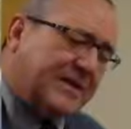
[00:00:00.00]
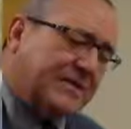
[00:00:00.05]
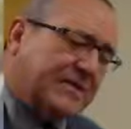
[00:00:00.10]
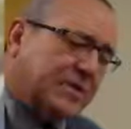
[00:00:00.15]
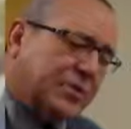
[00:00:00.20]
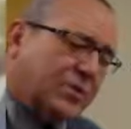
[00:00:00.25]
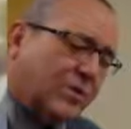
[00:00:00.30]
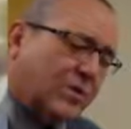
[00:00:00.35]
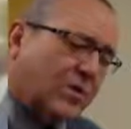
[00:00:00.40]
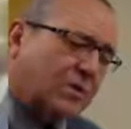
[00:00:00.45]

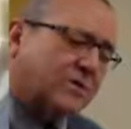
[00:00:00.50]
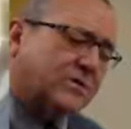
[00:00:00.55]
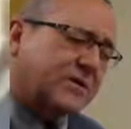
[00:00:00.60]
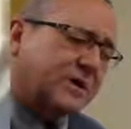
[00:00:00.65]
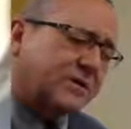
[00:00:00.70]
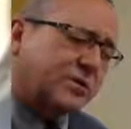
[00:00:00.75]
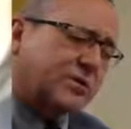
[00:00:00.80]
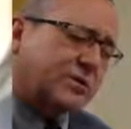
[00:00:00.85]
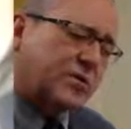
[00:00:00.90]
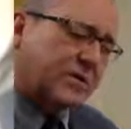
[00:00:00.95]
these words,
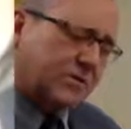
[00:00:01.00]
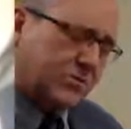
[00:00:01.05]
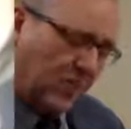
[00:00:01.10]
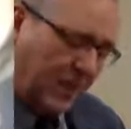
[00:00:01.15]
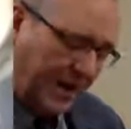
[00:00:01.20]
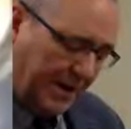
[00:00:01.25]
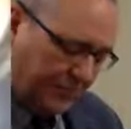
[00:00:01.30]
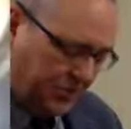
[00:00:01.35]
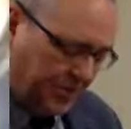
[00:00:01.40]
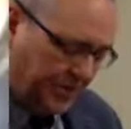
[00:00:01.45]
that's the reason
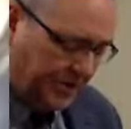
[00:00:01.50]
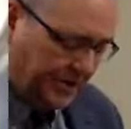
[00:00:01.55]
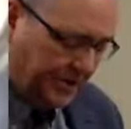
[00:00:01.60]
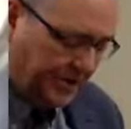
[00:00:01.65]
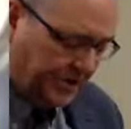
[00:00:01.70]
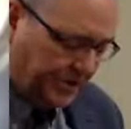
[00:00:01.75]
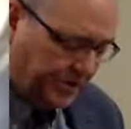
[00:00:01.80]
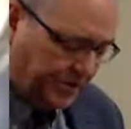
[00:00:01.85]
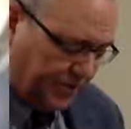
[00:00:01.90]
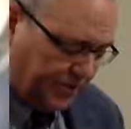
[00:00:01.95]
why I'm trying to
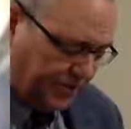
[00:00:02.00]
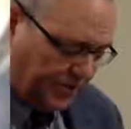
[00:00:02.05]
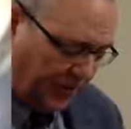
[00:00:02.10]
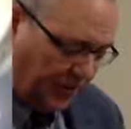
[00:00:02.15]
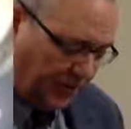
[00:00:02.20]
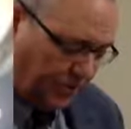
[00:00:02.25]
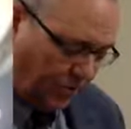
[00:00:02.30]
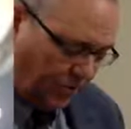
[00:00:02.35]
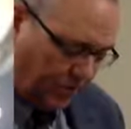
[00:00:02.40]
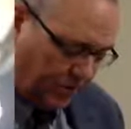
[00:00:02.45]
get you to
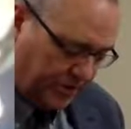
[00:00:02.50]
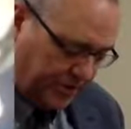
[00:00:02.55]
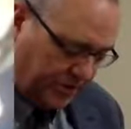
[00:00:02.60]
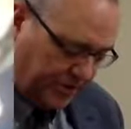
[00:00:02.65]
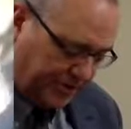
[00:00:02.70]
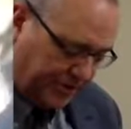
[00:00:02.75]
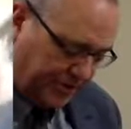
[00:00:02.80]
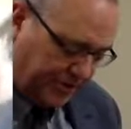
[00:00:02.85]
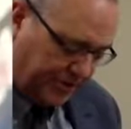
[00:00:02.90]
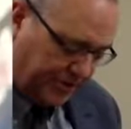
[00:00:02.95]
say the words
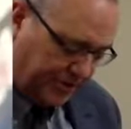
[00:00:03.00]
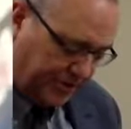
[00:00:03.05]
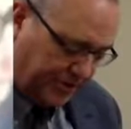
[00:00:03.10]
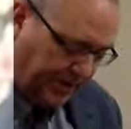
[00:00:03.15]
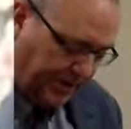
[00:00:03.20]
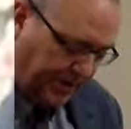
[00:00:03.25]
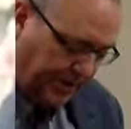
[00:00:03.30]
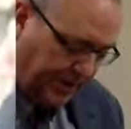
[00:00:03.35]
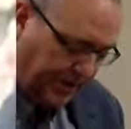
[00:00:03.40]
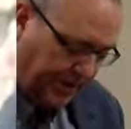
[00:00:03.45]
as much as you
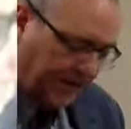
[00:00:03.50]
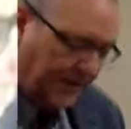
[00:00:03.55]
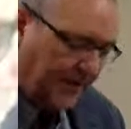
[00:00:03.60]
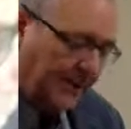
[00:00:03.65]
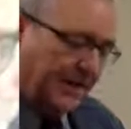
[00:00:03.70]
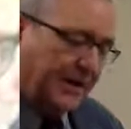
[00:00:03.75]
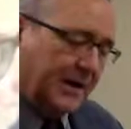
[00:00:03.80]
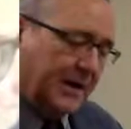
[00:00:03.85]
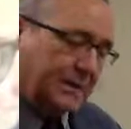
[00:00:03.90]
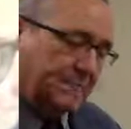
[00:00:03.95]
can,
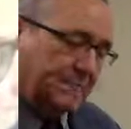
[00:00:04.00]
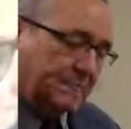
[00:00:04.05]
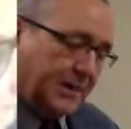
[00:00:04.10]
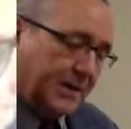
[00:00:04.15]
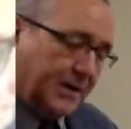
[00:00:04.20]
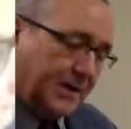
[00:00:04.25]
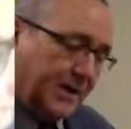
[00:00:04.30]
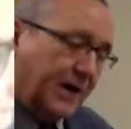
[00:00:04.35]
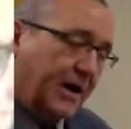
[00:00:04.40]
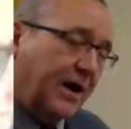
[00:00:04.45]

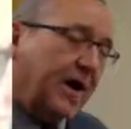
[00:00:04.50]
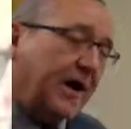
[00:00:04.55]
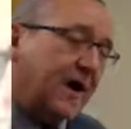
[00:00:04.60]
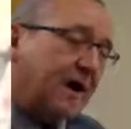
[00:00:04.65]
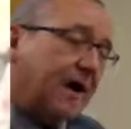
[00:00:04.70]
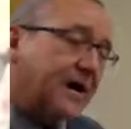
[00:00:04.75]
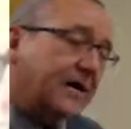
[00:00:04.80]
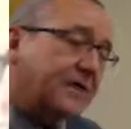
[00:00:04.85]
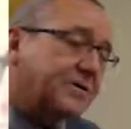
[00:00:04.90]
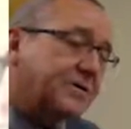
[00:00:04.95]

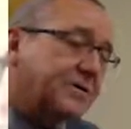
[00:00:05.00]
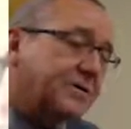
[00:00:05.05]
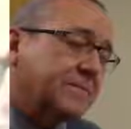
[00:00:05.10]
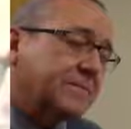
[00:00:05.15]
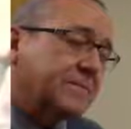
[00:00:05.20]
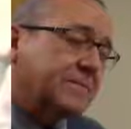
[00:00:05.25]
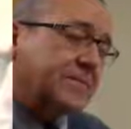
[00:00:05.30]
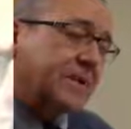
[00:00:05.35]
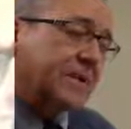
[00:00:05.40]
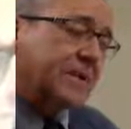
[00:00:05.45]
because
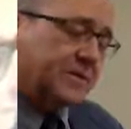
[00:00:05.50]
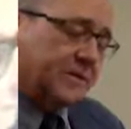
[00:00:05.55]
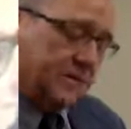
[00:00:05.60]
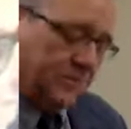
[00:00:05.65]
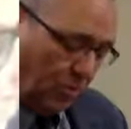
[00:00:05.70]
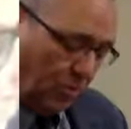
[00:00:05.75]
the